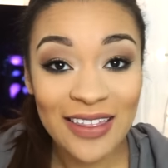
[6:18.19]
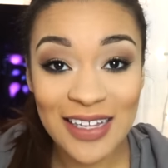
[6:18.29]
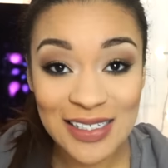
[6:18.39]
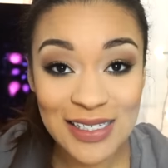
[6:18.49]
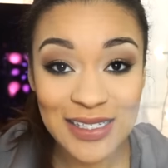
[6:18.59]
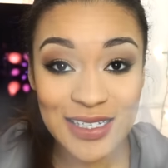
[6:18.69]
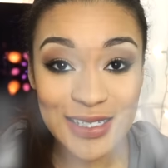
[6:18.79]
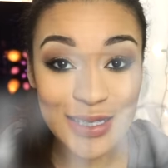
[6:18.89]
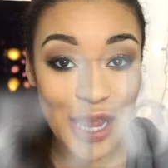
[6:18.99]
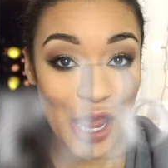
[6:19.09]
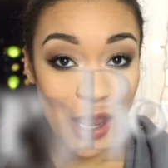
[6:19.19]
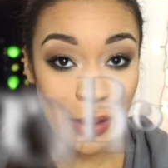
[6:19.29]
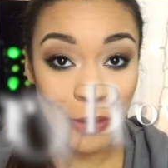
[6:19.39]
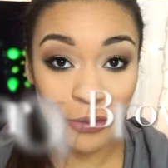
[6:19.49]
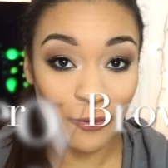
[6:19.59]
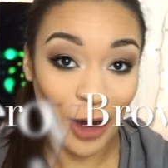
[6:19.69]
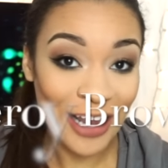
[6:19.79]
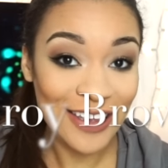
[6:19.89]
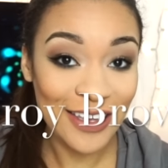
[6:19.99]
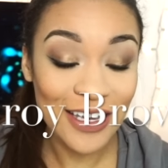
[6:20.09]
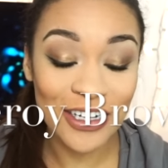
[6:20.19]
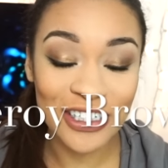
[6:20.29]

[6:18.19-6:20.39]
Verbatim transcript: this is his name right here.